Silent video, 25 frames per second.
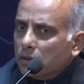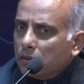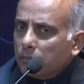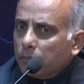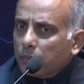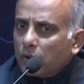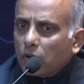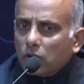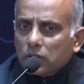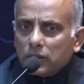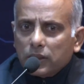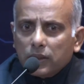
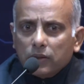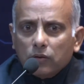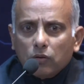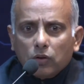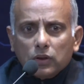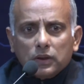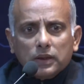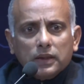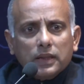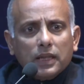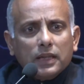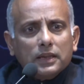Because he
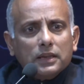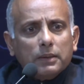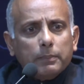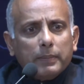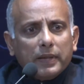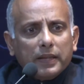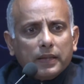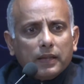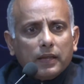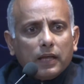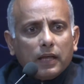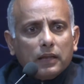knows he has a
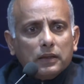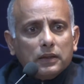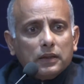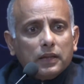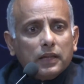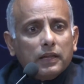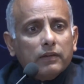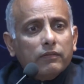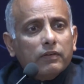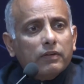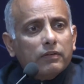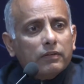better
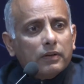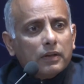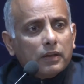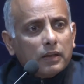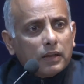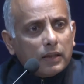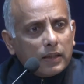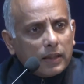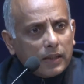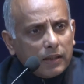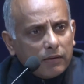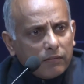answer.
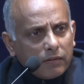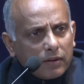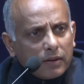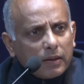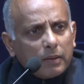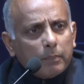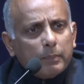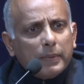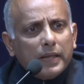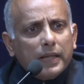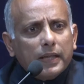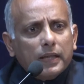Even, even
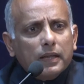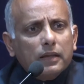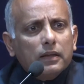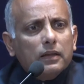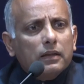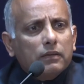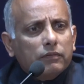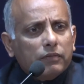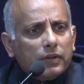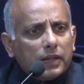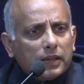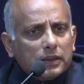in
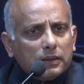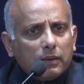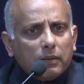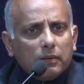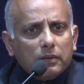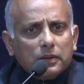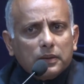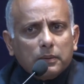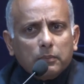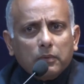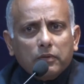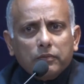medical, for
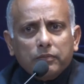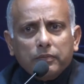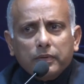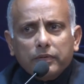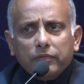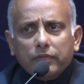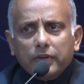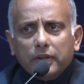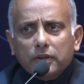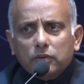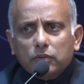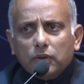example, some of
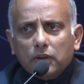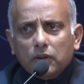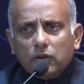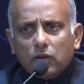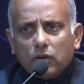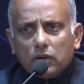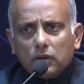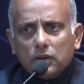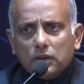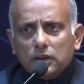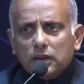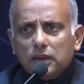my friends who are
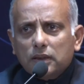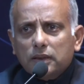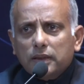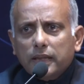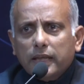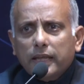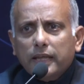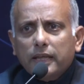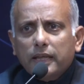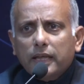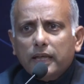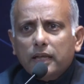doctors are
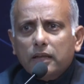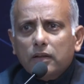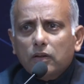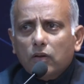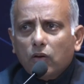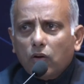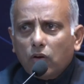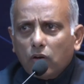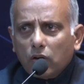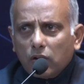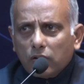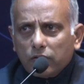saying that a
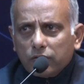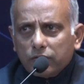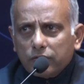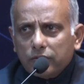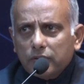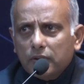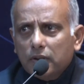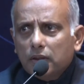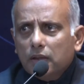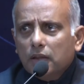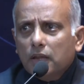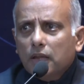lot
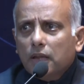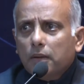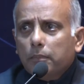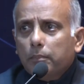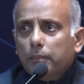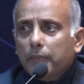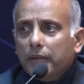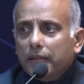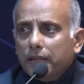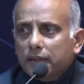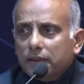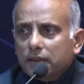of
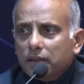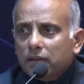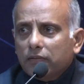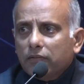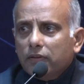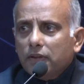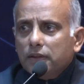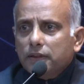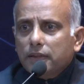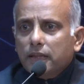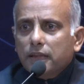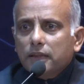medicine
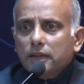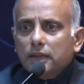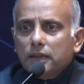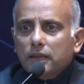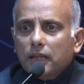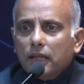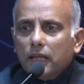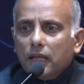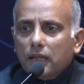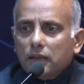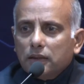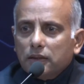will change in
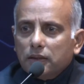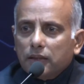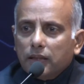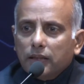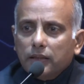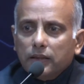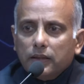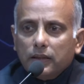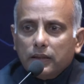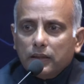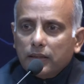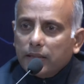the last
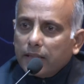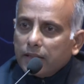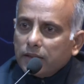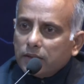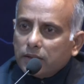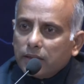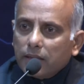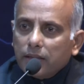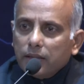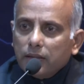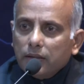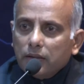ten, in
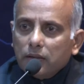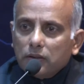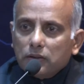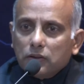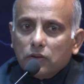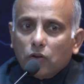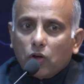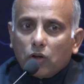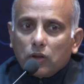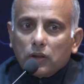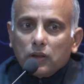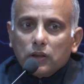next ten years.
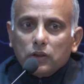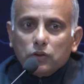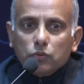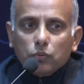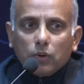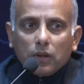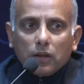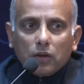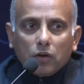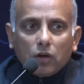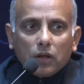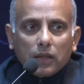Doctors
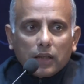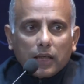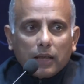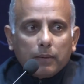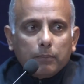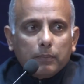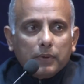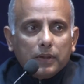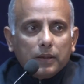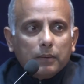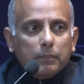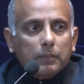who are not
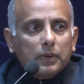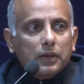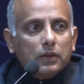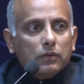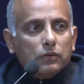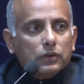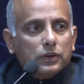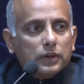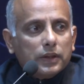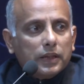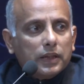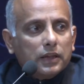amenable
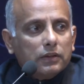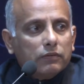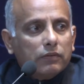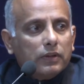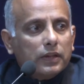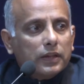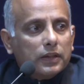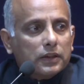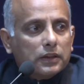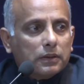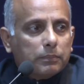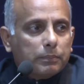to change
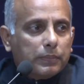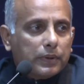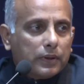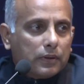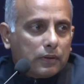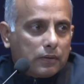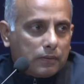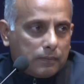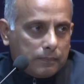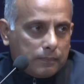will disappear.